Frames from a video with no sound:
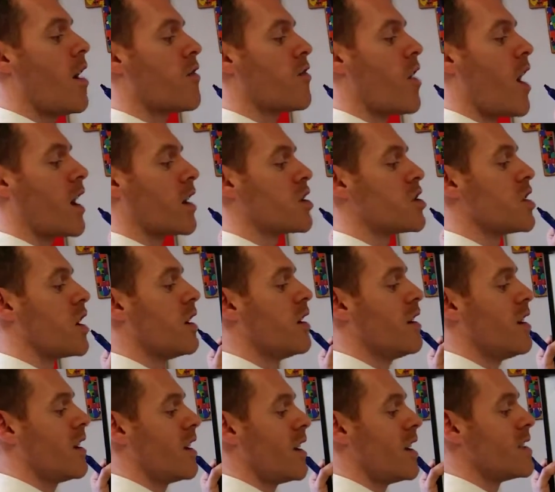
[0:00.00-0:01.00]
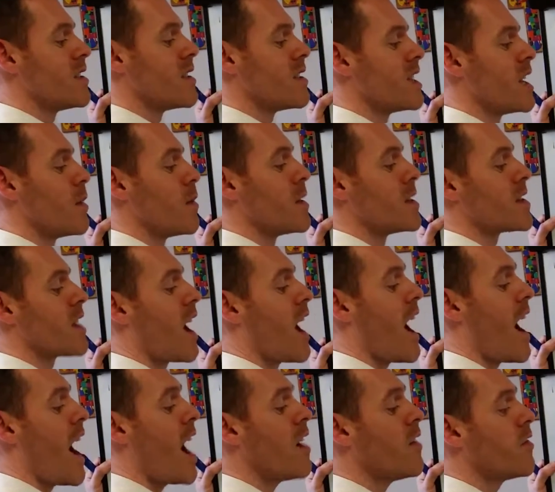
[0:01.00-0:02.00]
fraction is the same as
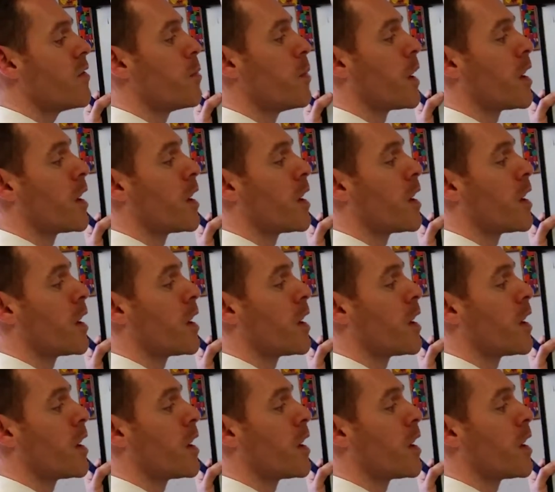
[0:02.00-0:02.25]
half,